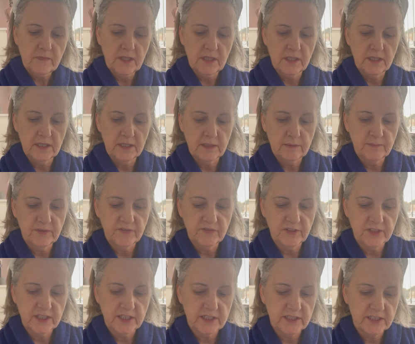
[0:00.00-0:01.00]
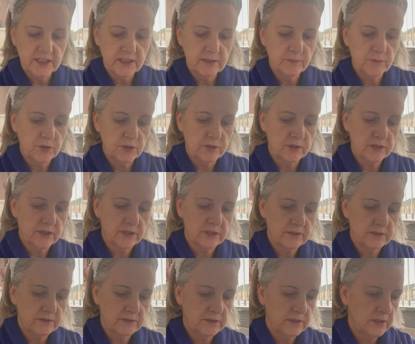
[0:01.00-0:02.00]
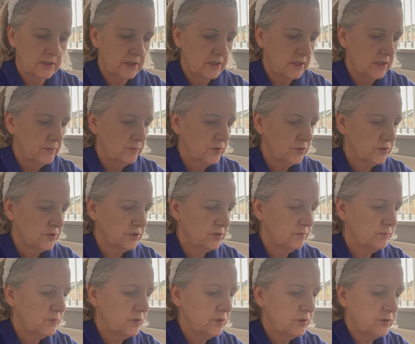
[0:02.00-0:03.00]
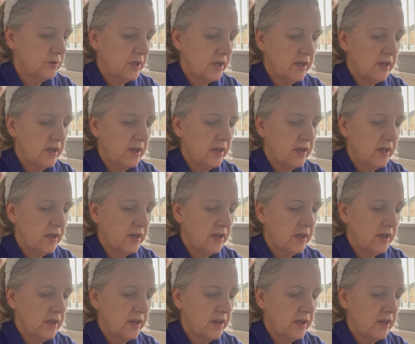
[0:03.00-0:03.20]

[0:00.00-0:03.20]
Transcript: Um, if I need any more, I can put some more on.